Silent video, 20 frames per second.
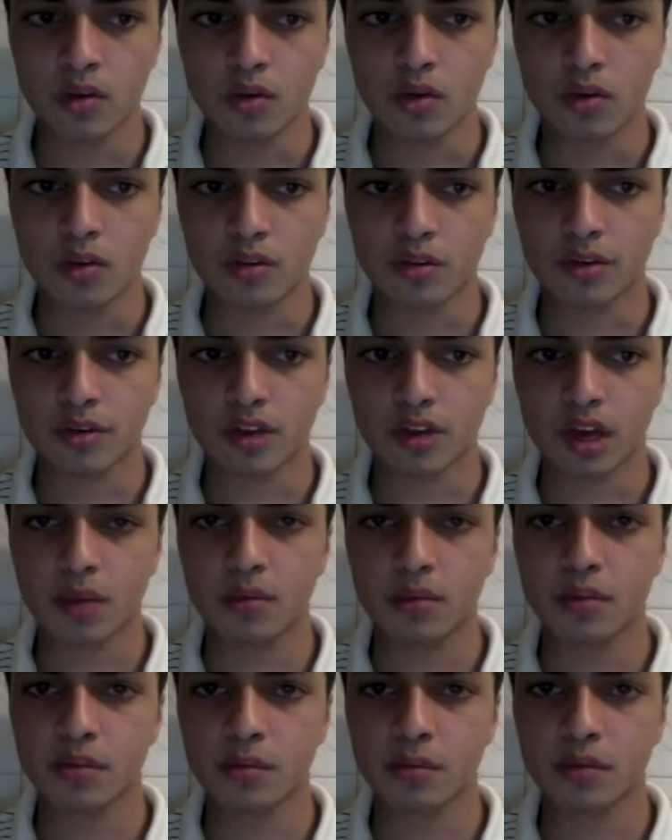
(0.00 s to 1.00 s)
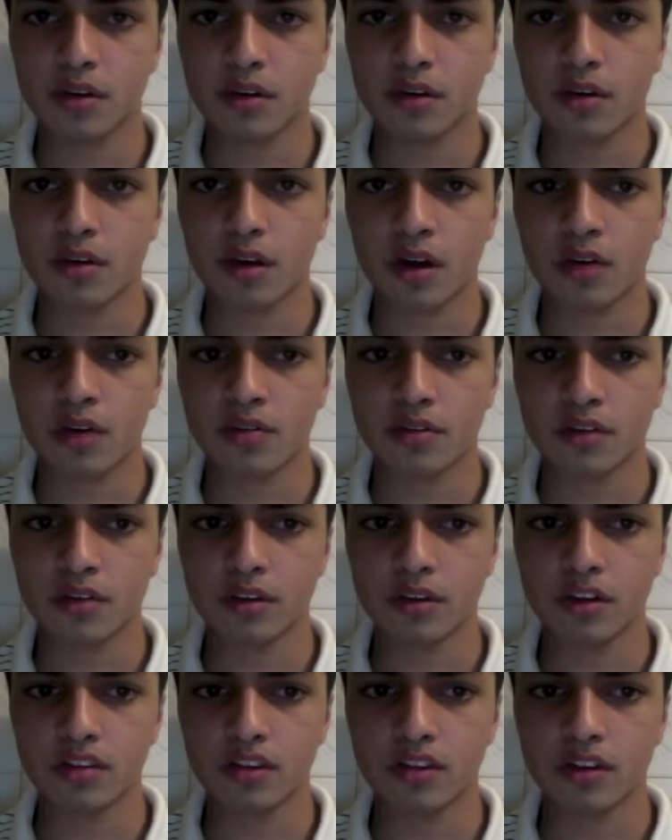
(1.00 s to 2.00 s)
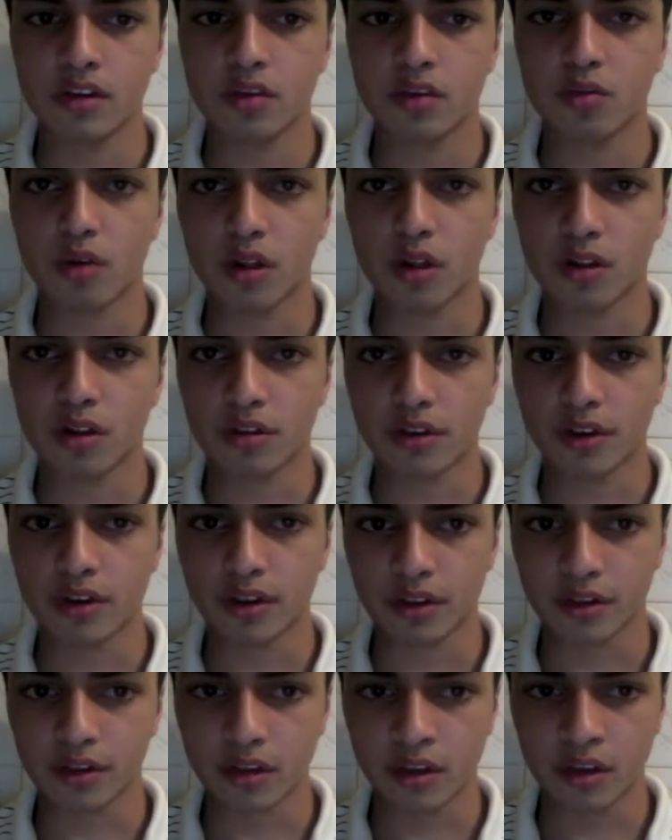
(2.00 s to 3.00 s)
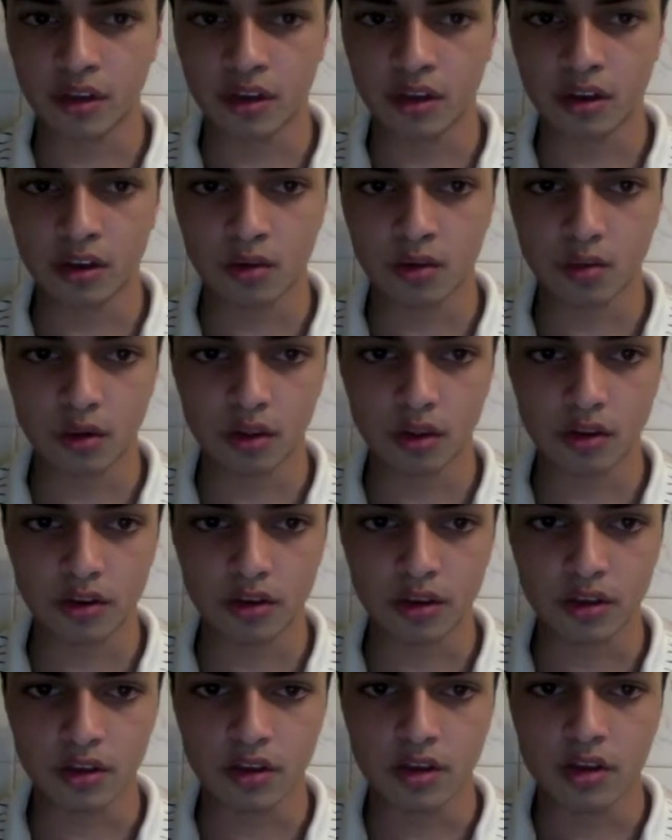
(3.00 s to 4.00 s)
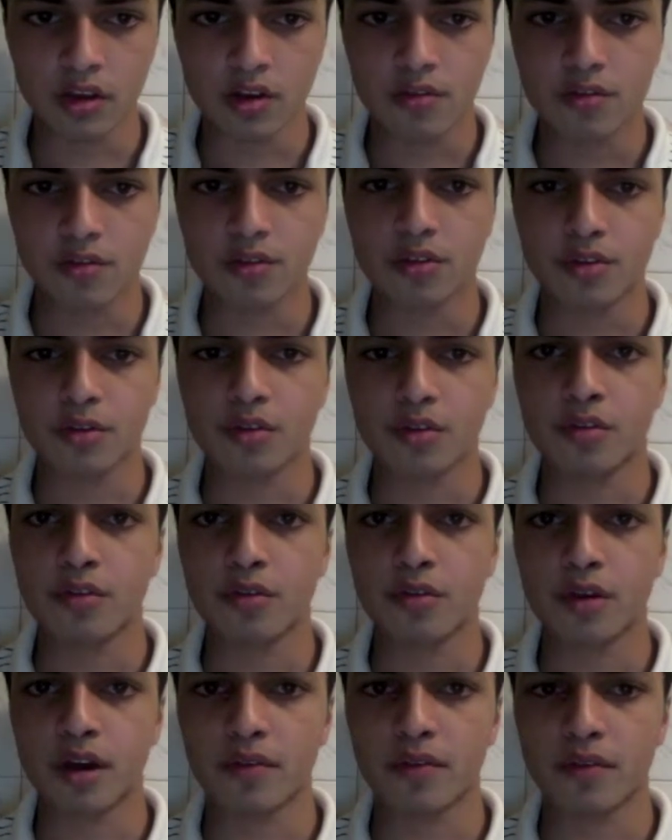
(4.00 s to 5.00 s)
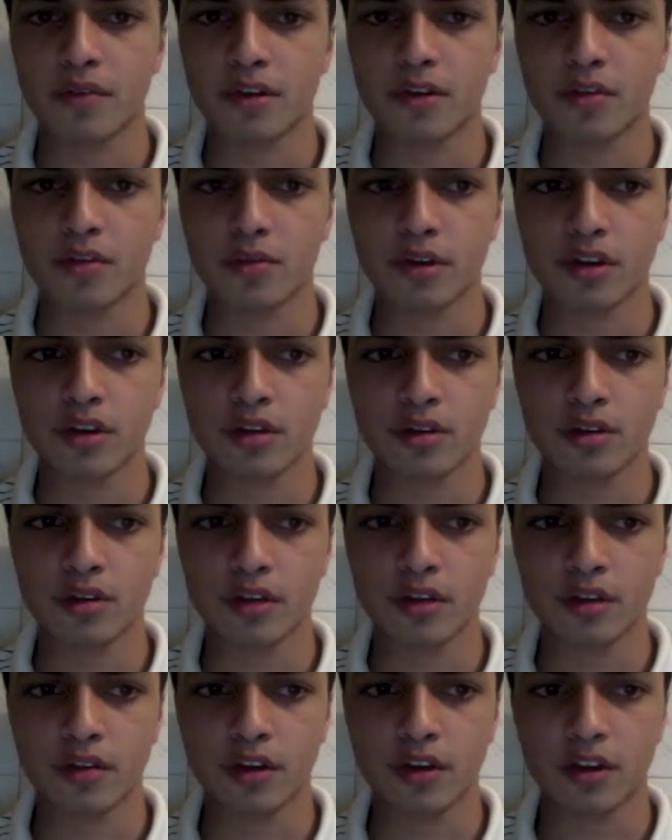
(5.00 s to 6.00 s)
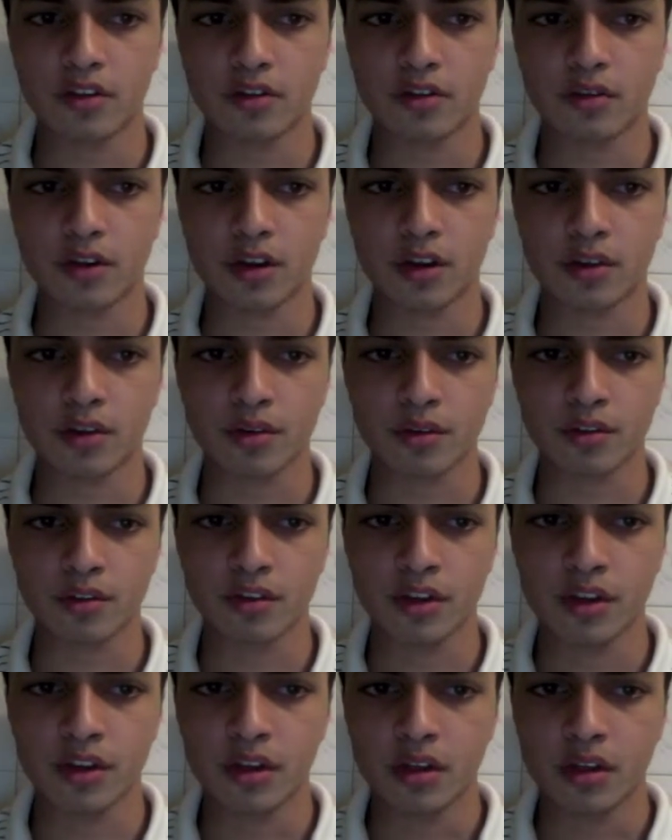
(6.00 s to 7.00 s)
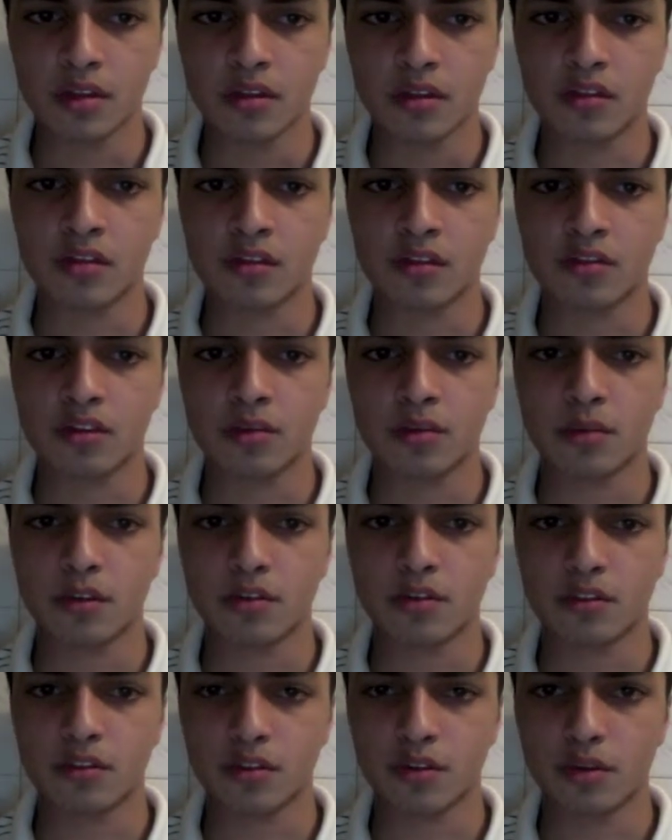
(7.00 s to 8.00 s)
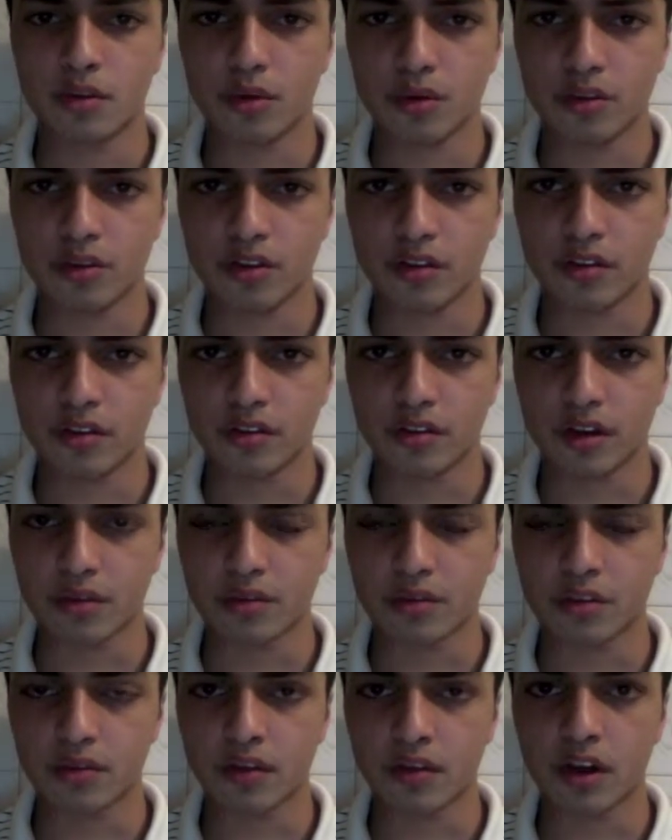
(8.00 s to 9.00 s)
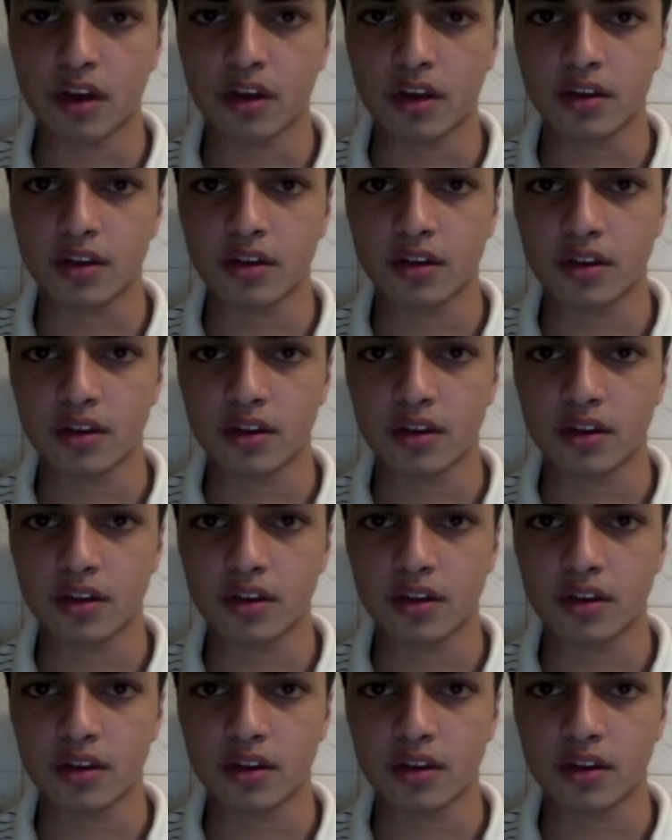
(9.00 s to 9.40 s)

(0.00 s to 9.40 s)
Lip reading: So capitalism can often lead to inequality for those who have a greater advantage over others. This is termed as the north and south divide.